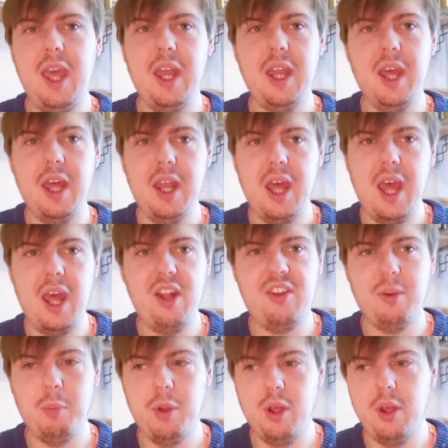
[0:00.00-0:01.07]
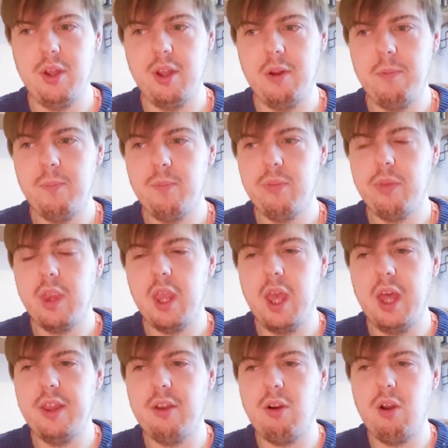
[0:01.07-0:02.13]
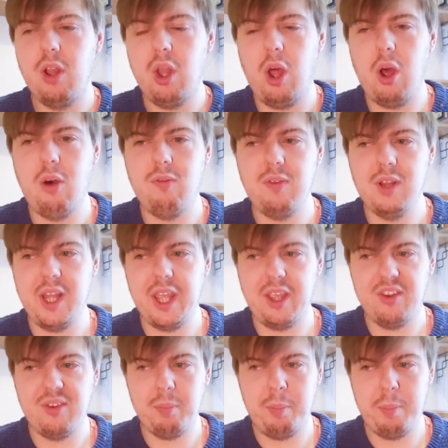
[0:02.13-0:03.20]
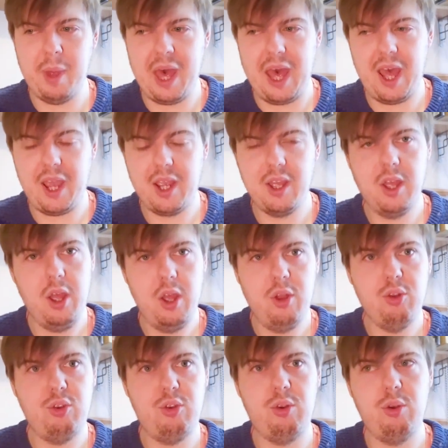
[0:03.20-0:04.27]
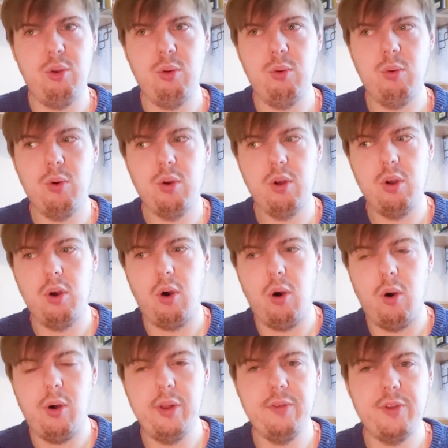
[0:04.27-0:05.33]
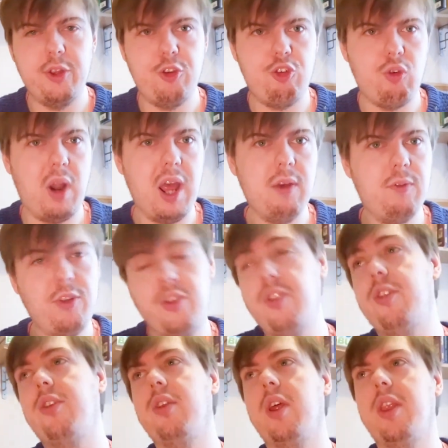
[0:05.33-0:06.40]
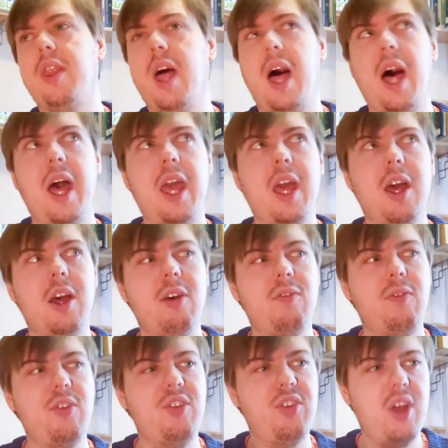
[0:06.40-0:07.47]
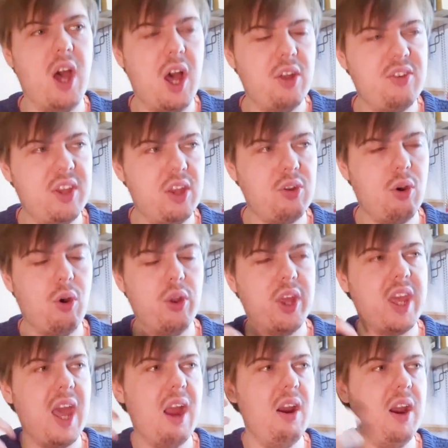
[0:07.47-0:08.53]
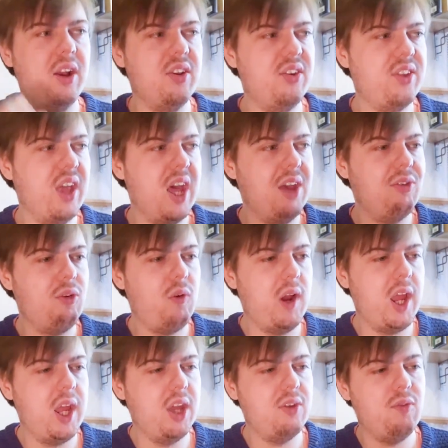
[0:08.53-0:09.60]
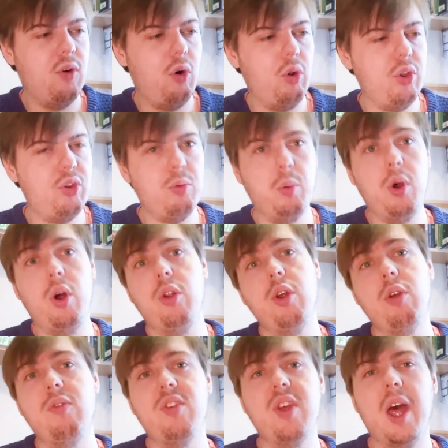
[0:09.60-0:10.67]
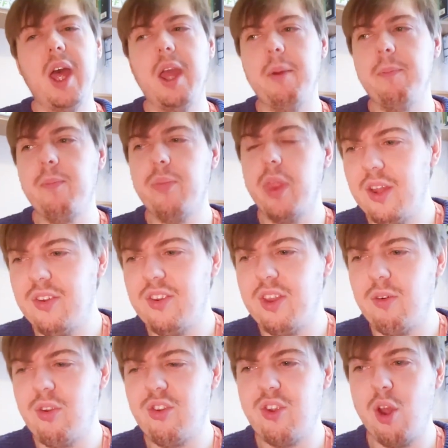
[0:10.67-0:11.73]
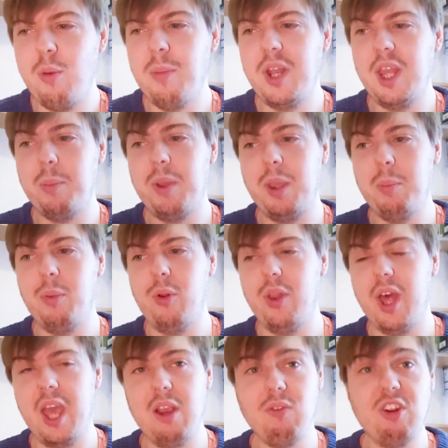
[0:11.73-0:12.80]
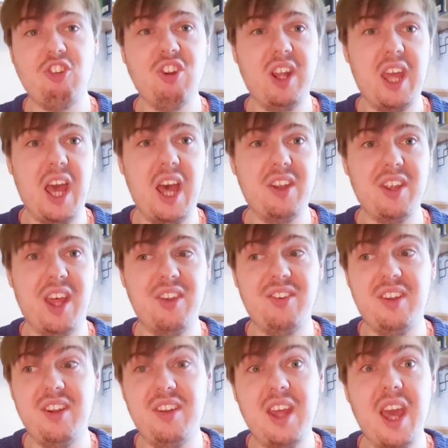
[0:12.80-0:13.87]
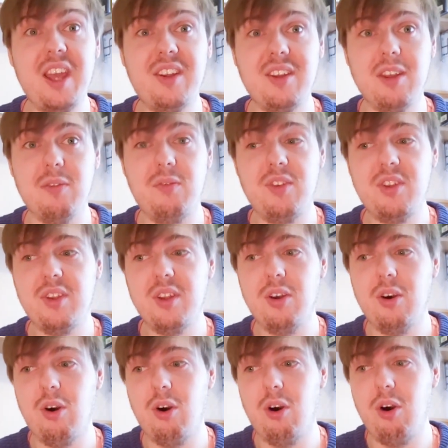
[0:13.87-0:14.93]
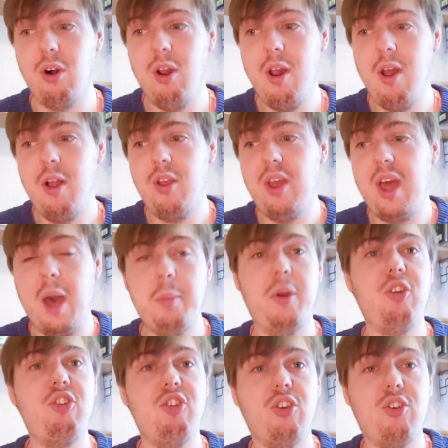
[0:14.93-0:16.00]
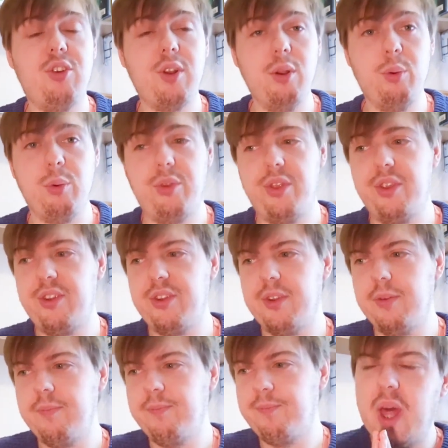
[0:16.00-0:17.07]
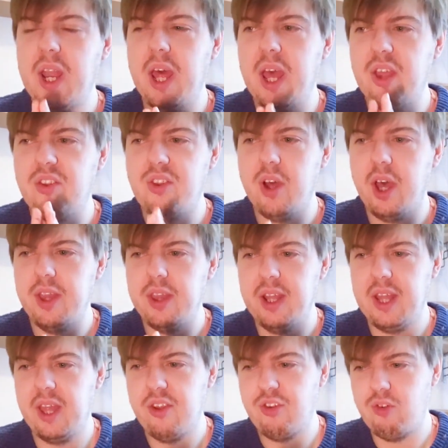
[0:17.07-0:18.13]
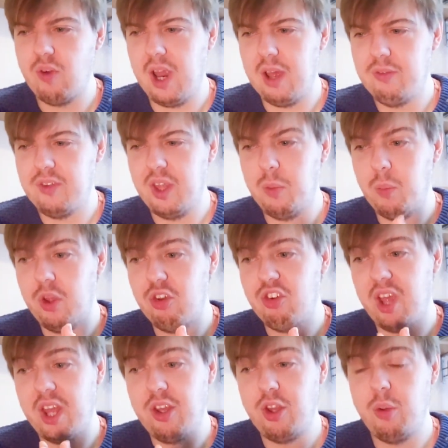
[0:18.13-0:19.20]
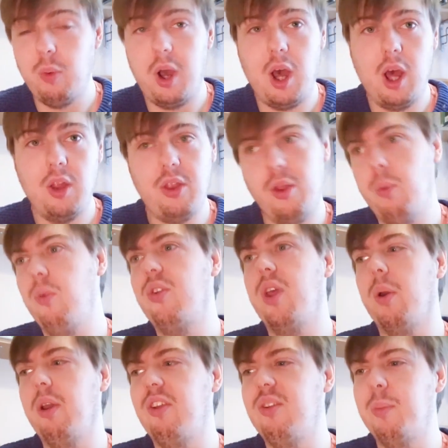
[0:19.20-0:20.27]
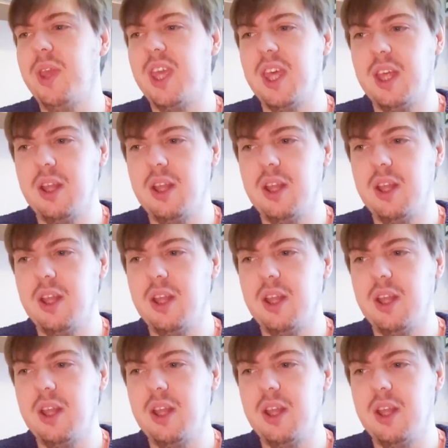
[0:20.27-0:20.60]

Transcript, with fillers: in An Heir to Murder. And there are a lot of links back to all of the drafts that I have started, all the characters that I have created for this world over time. And there are so many people that I originally had as detectives or amateur sleuths. When I started the last draft in which I knew Arthur was going to be